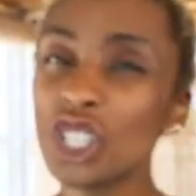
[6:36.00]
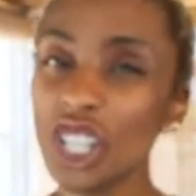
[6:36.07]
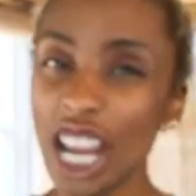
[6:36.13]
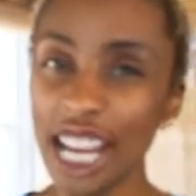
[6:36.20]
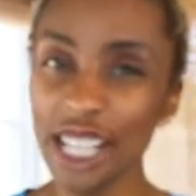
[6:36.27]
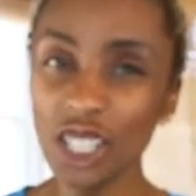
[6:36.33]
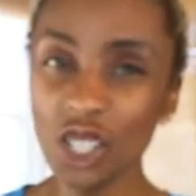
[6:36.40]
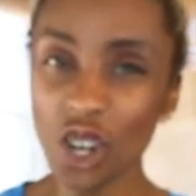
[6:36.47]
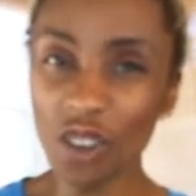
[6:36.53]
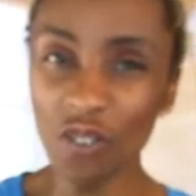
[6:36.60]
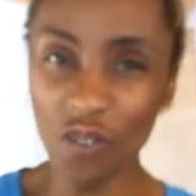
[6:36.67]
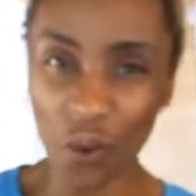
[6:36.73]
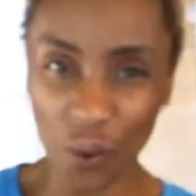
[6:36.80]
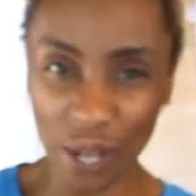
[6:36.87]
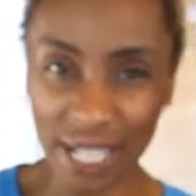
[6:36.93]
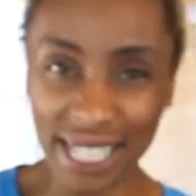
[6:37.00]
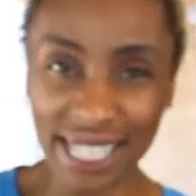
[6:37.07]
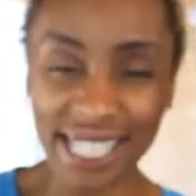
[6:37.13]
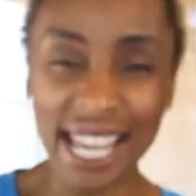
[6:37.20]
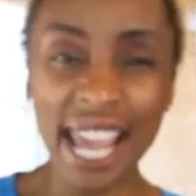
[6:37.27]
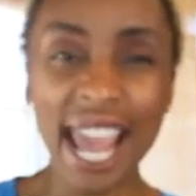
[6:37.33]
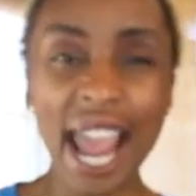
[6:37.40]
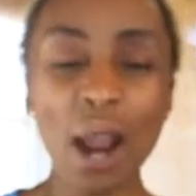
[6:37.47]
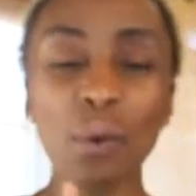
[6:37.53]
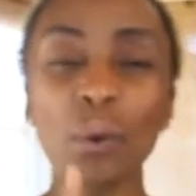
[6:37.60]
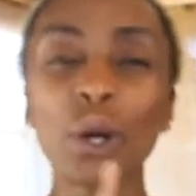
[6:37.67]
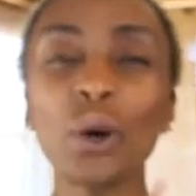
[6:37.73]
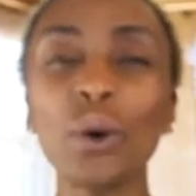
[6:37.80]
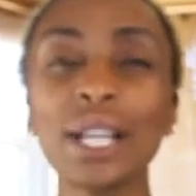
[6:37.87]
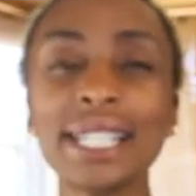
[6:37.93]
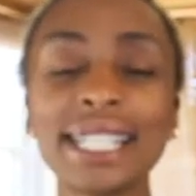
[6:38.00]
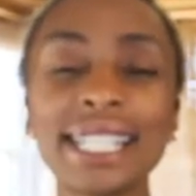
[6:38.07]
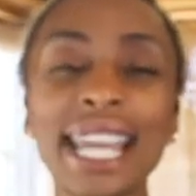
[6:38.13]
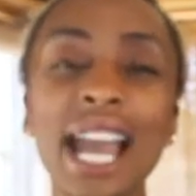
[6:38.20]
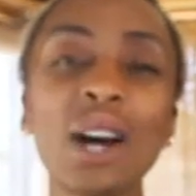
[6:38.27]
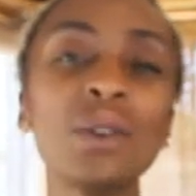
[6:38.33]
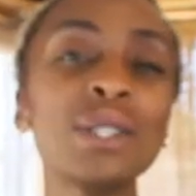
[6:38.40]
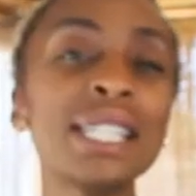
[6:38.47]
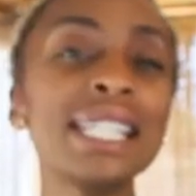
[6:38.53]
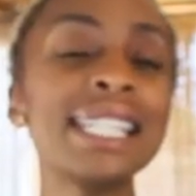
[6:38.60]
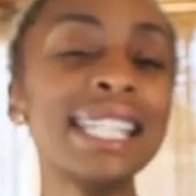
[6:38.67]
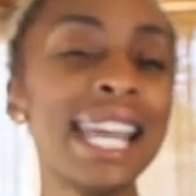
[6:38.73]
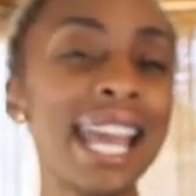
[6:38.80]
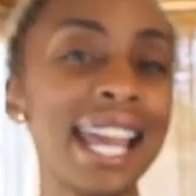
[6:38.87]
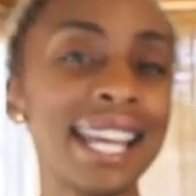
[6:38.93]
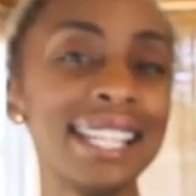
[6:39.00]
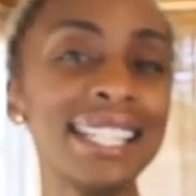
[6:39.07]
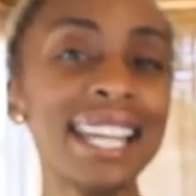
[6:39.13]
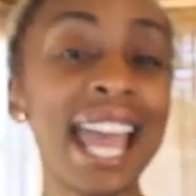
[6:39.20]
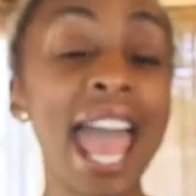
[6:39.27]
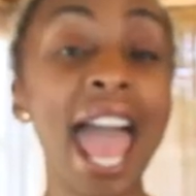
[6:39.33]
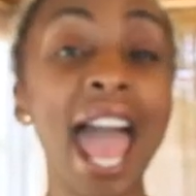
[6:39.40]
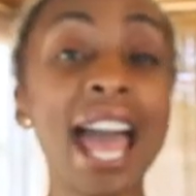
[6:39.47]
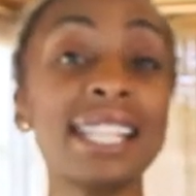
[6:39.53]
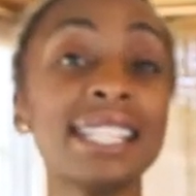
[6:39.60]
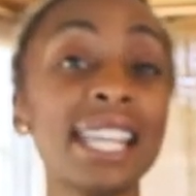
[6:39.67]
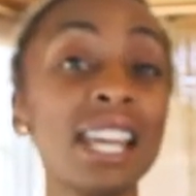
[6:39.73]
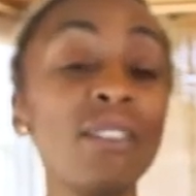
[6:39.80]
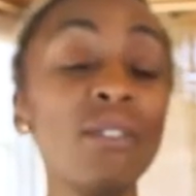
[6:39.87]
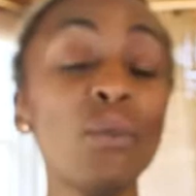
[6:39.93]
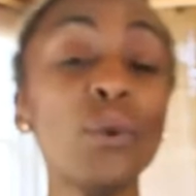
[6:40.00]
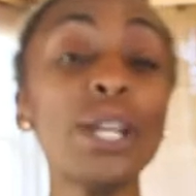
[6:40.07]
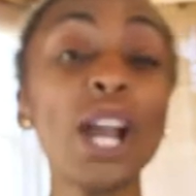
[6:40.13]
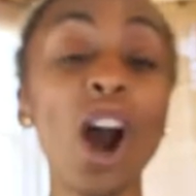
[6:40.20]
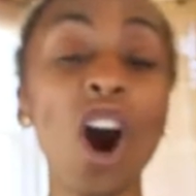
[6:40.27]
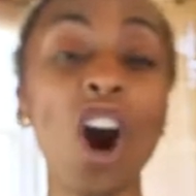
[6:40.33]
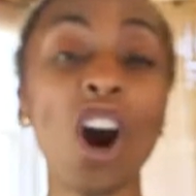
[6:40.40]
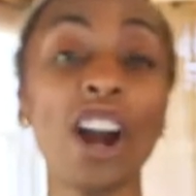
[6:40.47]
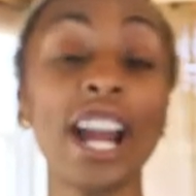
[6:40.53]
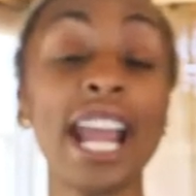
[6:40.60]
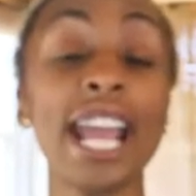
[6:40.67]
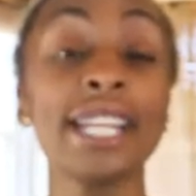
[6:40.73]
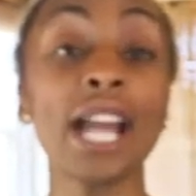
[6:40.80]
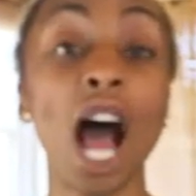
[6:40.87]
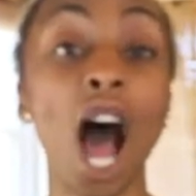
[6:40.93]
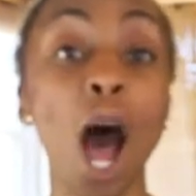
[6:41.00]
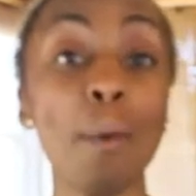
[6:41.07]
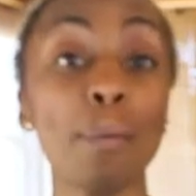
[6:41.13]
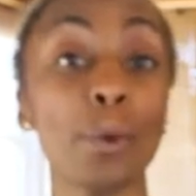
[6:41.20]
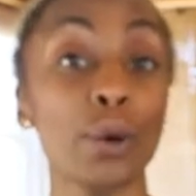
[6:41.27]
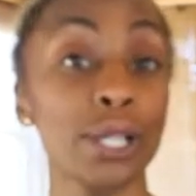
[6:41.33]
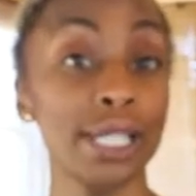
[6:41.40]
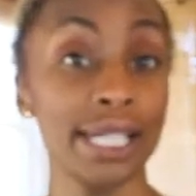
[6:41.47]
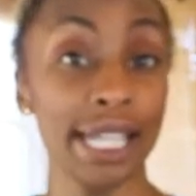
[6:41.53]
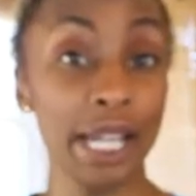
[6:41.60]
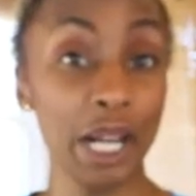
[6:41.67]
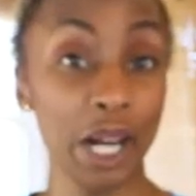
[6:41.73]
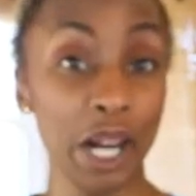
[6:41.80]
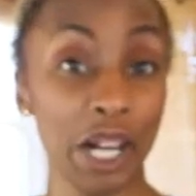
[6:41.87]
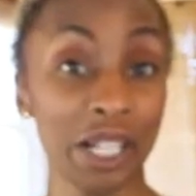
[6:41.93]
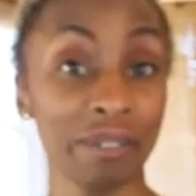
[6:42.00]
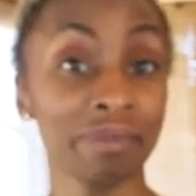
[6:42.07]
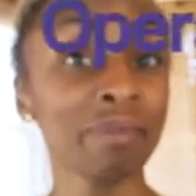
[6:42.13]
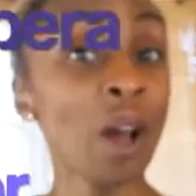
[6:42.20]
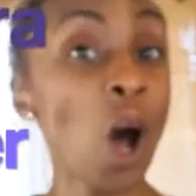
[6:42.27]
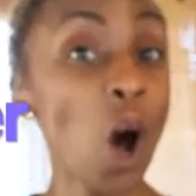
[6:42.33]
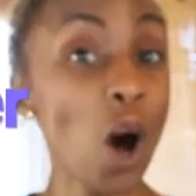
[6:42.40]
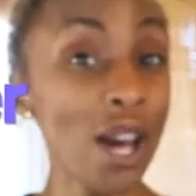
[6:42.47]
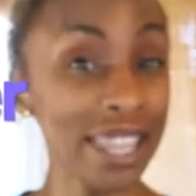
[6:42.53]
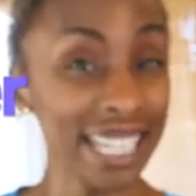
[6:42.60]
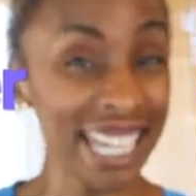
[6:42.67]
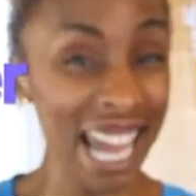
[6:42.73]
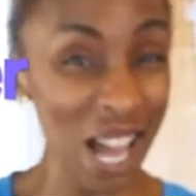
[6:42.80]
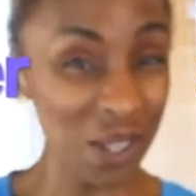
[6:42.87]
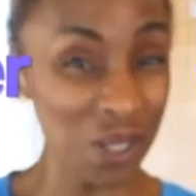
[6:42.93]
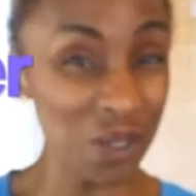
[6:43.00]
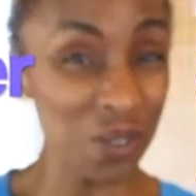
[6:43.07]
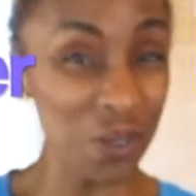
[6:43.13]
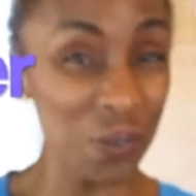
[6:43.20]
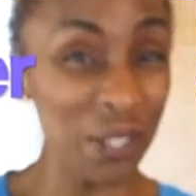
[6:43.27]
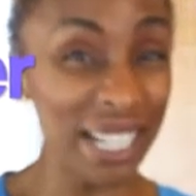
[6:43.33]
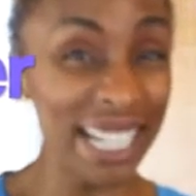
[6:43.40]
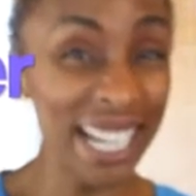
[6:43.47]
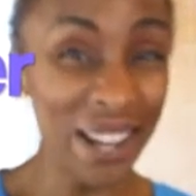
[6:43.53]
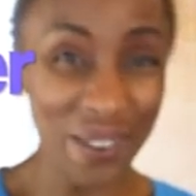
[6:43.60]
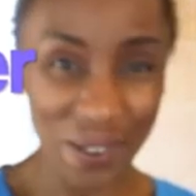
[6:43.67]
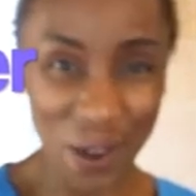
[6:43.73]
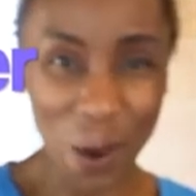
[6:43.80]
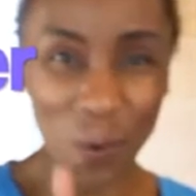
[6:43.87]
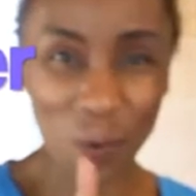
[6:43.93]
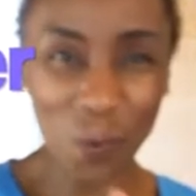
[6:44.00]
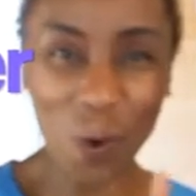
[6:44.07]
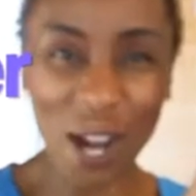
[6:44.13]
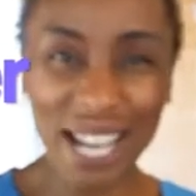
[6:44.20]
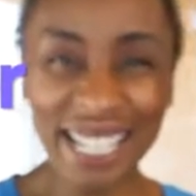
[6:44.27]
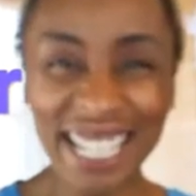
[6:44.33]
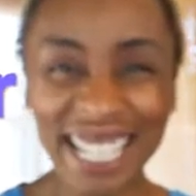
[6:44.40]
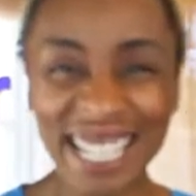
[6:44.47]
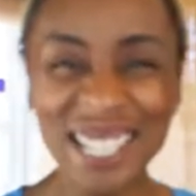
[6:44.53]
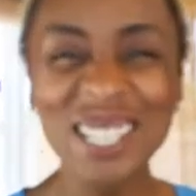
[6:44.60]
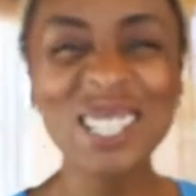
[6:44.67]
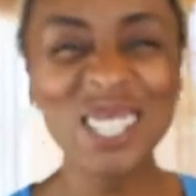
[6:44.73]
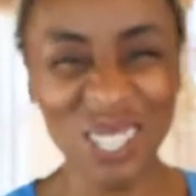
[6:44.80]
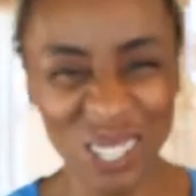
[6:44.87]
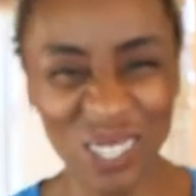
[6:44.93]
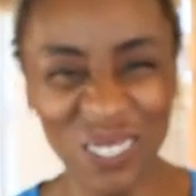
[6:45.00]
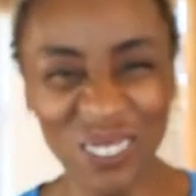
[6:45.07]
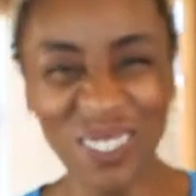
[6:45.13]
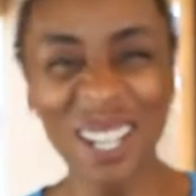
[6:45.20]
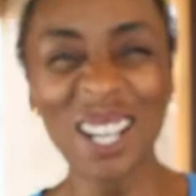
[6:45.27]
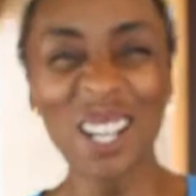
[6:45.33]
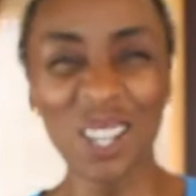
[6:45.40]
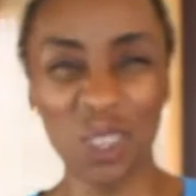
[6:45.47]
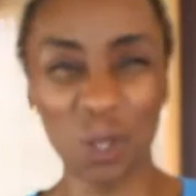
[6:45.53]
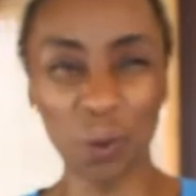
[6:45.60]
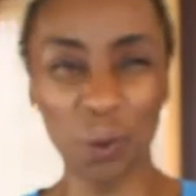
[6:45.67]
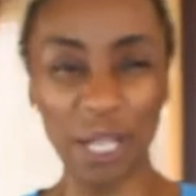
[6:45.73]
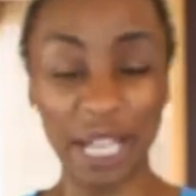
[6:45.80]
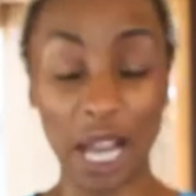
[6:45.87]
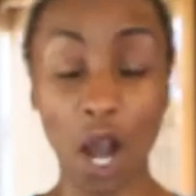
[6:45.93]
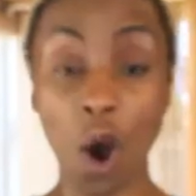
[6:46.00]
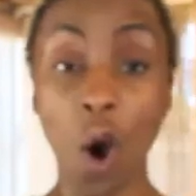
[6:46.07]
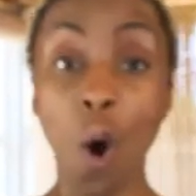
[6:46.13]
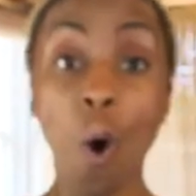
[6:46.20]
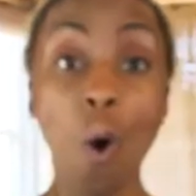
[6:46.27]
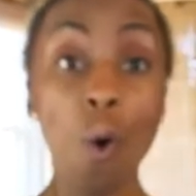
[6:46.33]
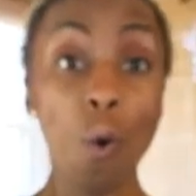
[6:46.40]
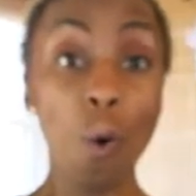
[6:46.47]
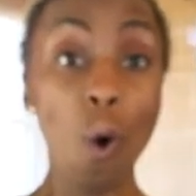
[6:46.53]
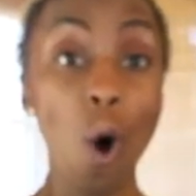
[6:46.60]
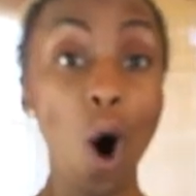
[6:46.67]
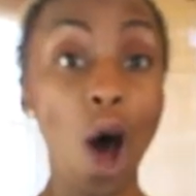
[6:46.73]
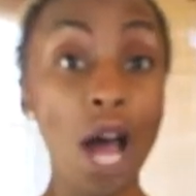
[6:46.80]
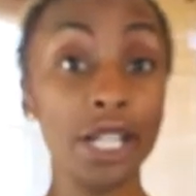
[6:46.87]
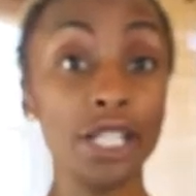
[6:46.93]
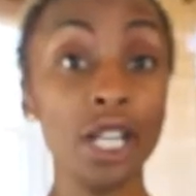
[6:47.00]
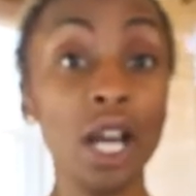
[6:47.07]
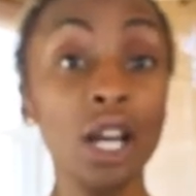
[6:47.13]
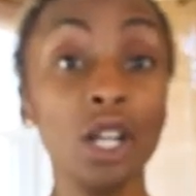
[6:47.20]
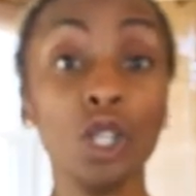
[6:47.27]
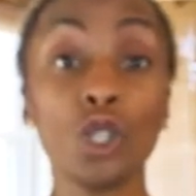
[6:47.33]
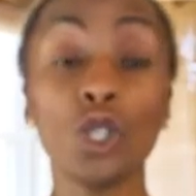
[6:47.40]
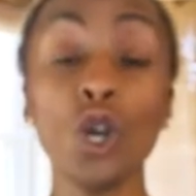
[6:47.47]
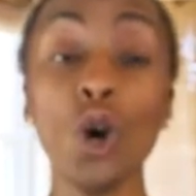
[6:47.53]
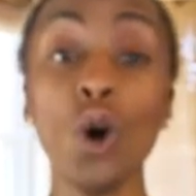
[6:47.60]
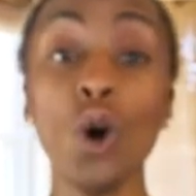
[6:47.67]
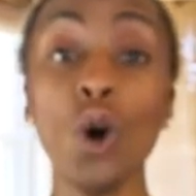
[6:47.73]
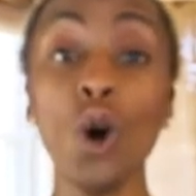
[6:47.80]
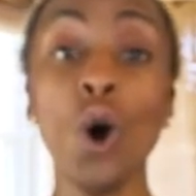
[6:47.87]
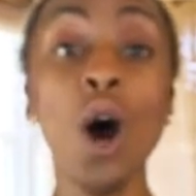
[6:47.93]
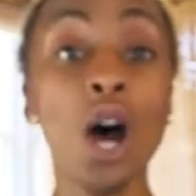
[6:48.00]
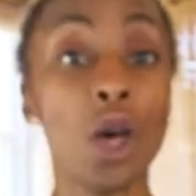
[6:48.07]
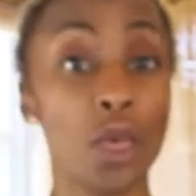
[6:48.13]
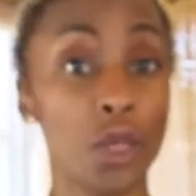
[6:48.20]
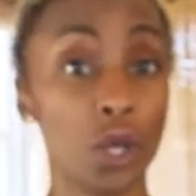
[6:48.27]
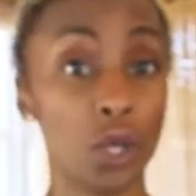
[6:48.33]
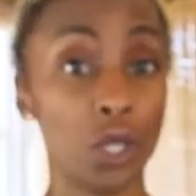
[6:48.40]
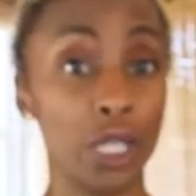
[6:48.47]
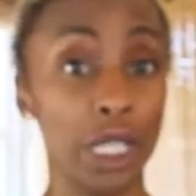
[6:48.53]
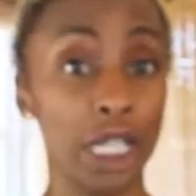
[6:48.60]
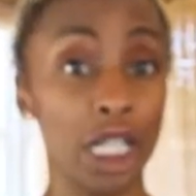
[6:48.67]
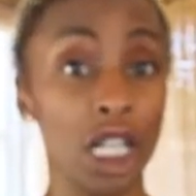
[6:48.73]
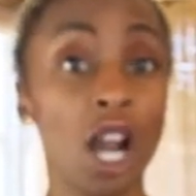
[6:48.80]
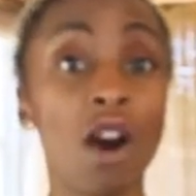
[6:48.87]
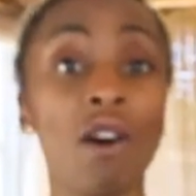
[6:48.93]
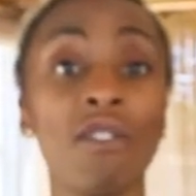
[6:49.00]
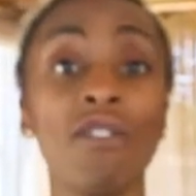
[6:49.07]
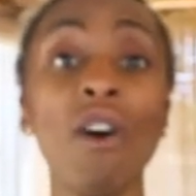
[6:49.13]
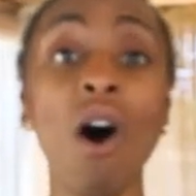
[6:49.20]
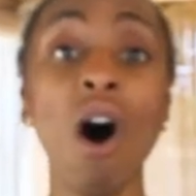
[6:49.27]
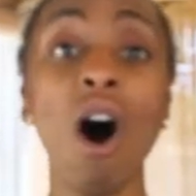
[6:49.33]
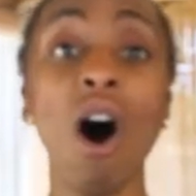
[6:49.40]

change our voice and we're going to count to 10 as if we are an opera singer. On the count of 3. 1, 2, 3. 1, 2, 3, 4,